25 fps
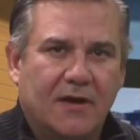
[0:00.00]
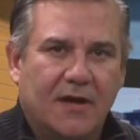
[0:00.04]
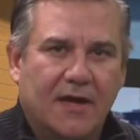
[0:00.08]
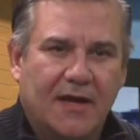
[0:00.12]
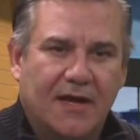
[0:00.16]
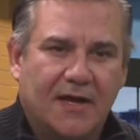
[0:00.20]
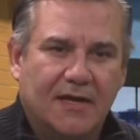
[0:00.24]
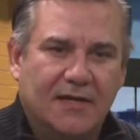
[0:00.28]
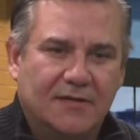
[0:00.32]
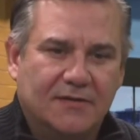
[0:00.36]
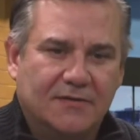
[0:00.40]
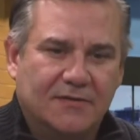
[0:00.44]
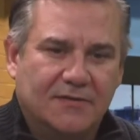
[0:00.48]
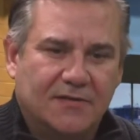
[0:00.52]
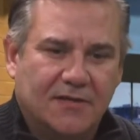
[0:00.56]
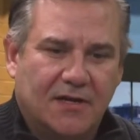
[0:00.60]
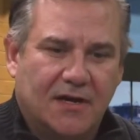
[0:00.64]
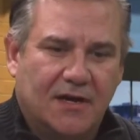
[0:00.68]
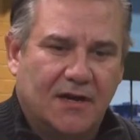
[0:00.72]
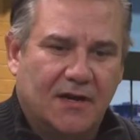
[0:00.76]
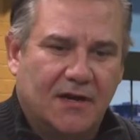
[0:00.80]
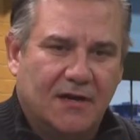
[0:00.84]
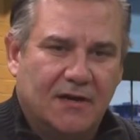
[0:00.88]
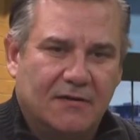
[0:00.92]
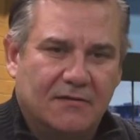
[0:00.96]
And
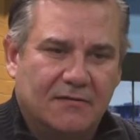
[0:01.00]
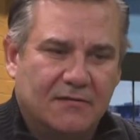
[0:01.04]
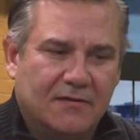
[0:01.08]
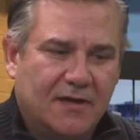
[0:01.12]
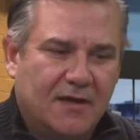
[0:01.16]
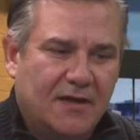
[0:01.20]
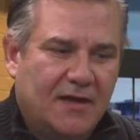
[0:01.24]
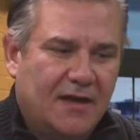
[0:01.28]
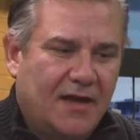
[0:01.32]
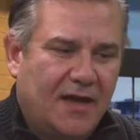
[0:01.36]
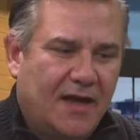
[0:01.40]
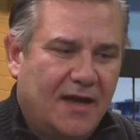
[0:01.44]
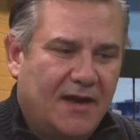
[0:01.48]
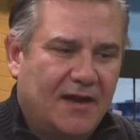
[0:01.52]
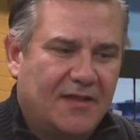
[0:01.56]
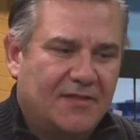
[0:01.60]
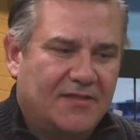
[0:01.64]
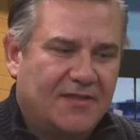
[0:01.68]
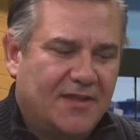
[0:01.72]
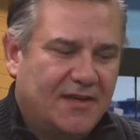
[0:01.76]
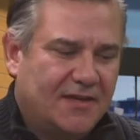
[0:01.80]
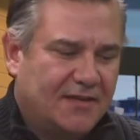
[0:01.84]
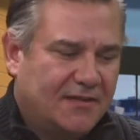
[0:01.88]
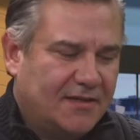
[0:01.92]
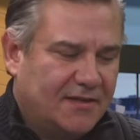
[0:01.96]
I
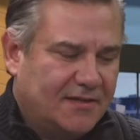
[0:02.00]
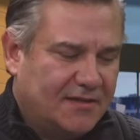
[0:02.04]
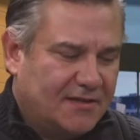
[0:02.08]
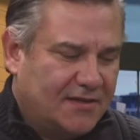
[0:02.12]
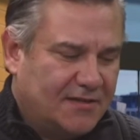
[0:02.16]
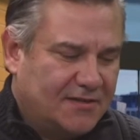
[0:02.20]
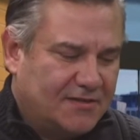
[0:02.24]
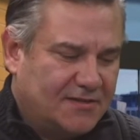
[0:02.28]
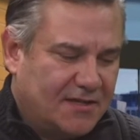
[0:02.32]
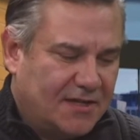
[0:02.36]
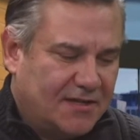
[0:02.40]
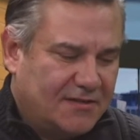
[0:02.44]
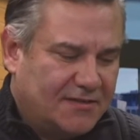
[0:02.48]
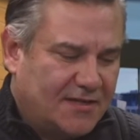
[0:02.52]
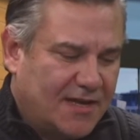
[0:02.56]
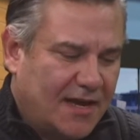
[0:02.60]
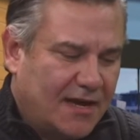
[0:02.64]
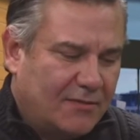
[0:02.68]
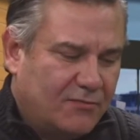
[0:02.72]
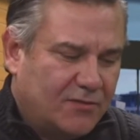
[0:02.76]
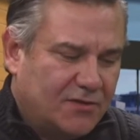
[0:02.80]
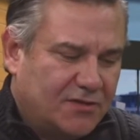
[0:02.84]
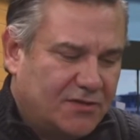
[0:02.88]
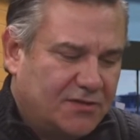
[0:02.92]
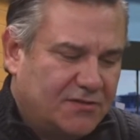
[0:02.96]
think is
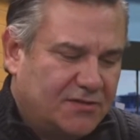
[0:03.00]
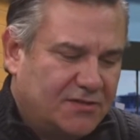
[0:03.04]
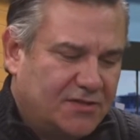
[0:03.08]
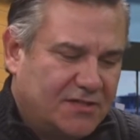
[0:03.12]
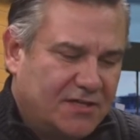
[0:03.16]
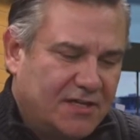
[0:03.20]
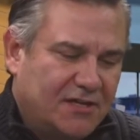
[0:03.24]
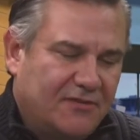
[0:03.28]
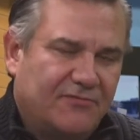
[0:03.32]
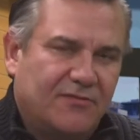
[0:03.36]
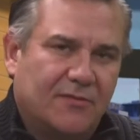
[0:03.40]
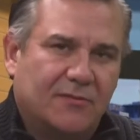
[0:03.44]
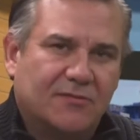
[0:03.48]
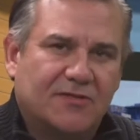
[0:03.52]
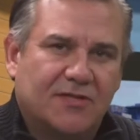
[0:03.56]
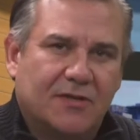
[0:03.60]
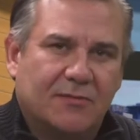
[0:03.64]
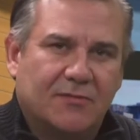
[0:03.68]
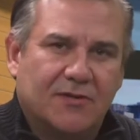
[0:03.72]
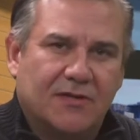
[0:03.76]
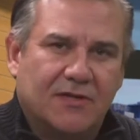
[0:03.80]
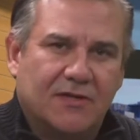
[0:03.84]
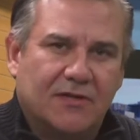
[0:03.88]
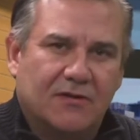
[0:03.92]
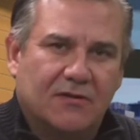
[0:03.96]
that what you see from
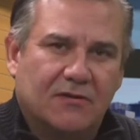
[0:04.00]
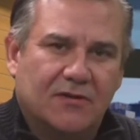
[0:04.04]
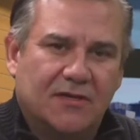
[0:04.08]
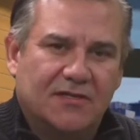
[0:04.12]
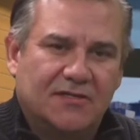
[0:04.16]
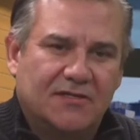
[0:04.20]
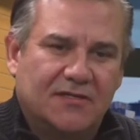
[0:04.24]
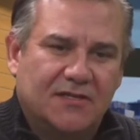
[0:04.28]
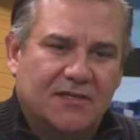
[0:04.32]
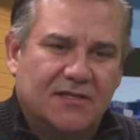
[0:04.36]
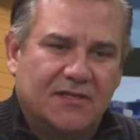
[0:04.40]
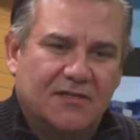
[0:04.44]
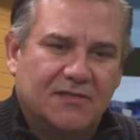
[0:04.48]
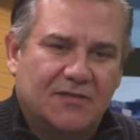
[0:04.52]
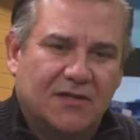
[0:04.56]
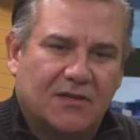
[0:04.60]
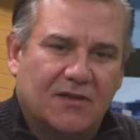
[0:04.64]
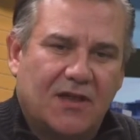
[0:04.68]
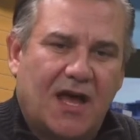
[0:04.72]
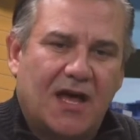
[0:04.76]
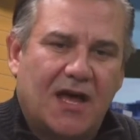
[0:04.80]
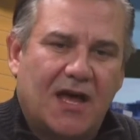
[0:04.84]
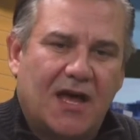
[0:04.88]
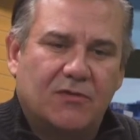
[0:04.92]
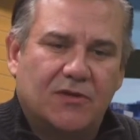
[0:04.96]
some of the is a
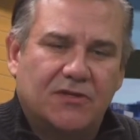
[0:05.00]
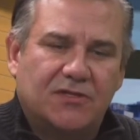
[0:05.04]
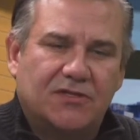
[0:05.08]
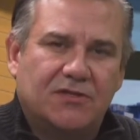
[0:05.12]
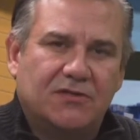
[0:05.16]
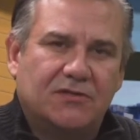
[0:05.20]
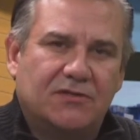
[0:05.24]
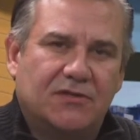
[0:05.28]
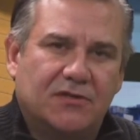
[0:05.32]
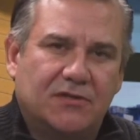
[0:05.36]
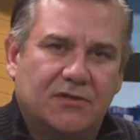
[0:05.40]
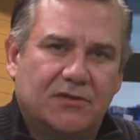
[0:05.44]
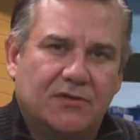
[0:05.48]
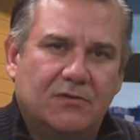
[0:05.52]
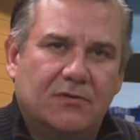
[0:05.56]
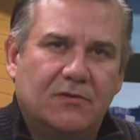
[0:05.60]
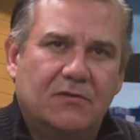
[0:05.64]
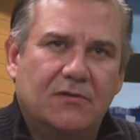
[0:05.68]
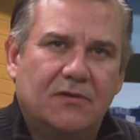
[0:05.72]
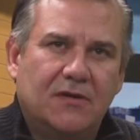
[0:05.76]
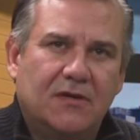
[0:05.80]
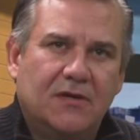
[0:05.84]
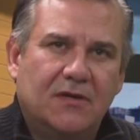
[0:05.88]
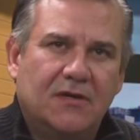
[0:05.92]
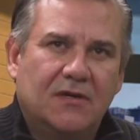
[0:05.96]
lot of what you do
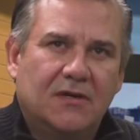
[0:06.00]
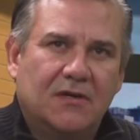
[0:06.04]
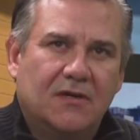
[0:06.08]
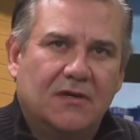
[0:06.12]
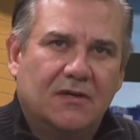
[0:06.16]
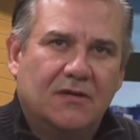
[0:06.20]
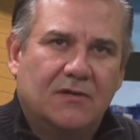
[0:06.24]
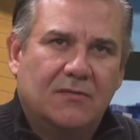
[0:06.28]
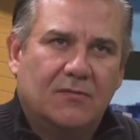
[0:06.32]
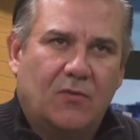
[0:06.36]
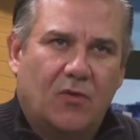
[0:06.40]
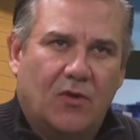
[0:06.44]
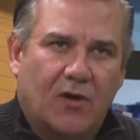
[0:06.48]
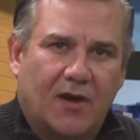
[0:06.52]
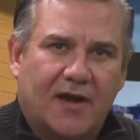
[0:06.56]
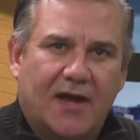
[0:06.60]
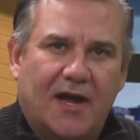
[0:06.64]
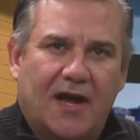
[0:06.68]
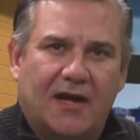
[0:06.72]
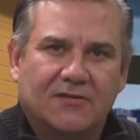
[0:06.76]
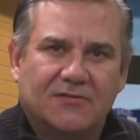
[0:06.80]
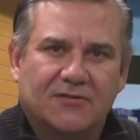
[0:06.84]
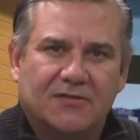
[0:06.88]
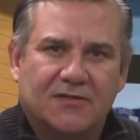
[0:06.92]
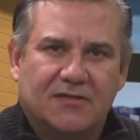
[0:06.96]
more
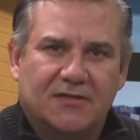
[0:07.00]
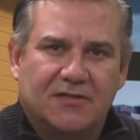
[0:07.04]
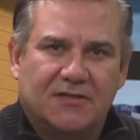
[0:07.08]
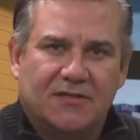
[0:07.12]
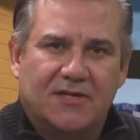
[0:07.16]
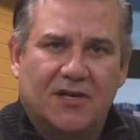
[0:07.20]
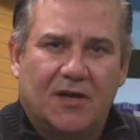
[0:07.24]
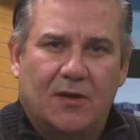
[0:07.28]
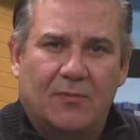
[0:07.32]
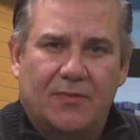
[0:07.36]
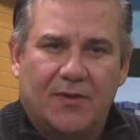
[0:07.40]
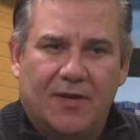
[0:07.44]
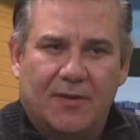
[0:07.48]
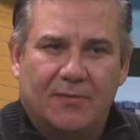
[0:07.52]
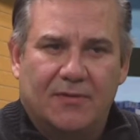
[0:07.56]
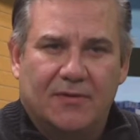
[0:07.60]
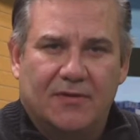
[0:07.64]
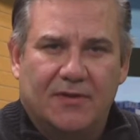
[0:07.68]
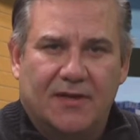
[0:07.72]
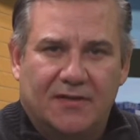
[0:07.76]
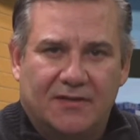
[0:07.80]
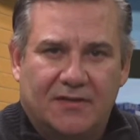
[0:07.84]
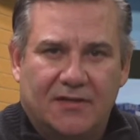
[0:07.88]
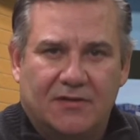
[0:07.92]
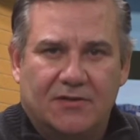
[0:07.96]
counseling to tell people
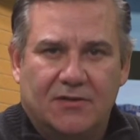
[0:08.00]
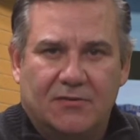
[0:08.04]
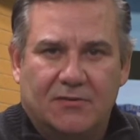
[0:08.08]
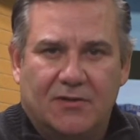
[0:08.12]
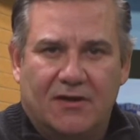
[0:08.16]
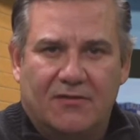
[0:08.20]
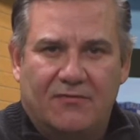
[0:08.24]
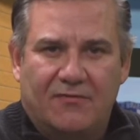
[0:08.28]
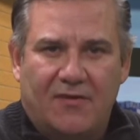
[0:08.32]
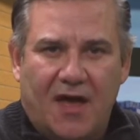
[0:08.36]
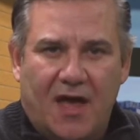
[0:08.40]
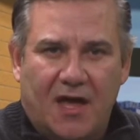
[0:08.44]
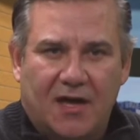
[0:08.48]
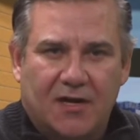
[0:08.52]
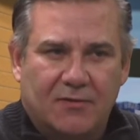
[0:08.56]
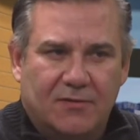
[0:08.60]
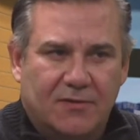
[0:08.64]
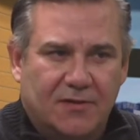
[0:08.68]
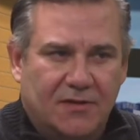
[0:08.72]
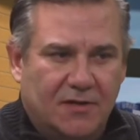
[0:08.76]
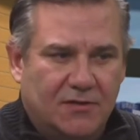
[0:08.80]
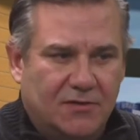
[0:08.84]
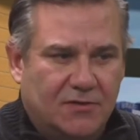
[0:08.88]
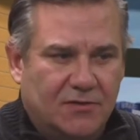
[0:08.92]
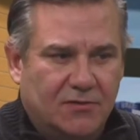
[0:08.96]
that they do have value
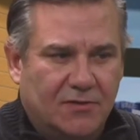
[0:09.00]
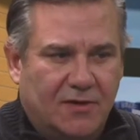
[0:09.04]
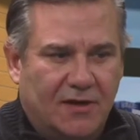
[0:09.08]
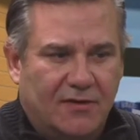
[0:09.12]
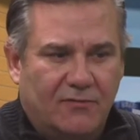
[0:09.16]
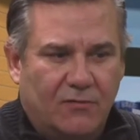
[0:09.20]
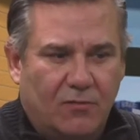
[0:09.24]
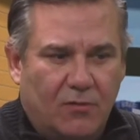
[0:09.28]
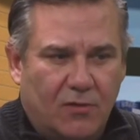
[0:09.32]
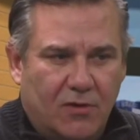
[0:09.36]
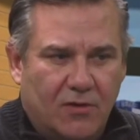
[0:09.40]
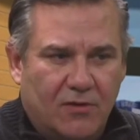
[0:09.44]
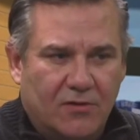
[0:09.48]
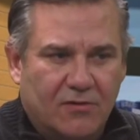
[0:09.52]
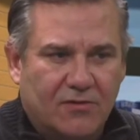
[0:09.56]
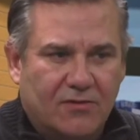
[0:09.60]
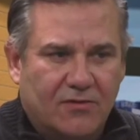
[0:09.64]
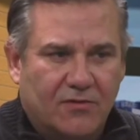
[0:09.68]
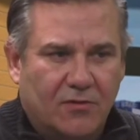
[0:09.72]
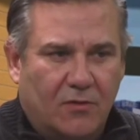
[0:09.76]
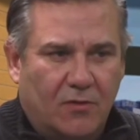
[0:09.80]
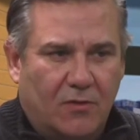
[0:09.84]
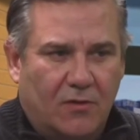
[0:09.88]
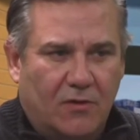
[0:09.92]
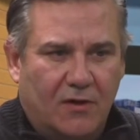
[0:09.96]
and they do have worth,
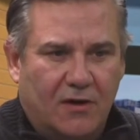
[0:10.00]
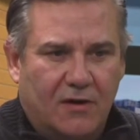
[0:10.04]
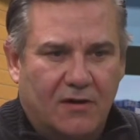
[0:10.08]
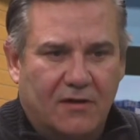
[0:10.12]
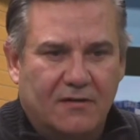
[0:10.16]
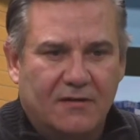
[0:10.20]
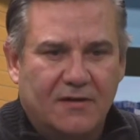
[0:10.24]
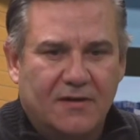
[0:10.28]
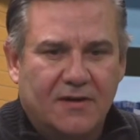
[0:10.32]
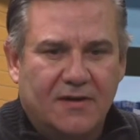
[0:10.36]
or